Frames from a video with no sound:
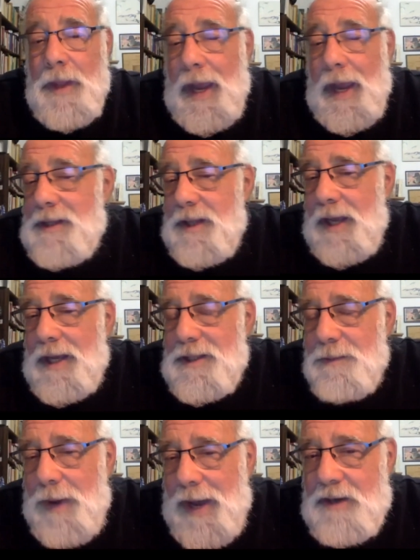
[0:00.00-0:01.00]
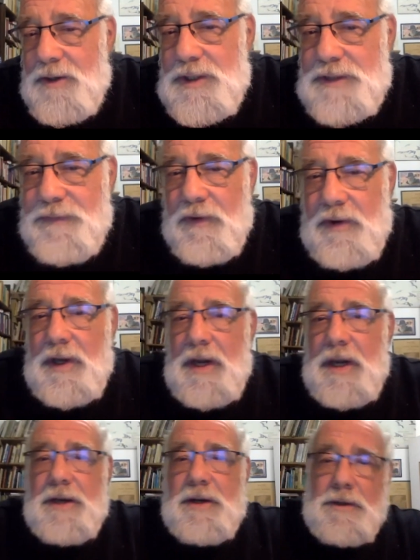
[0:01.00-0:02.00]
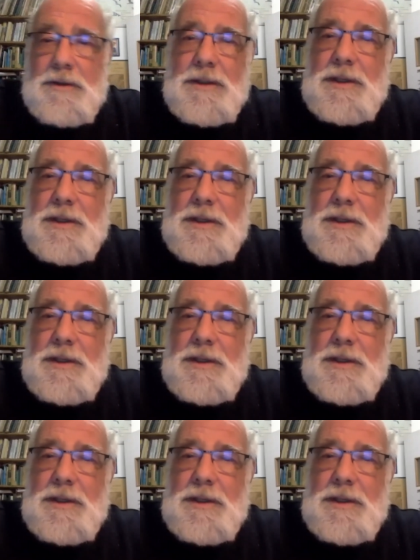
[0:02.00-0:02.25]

and the pattern is very clear.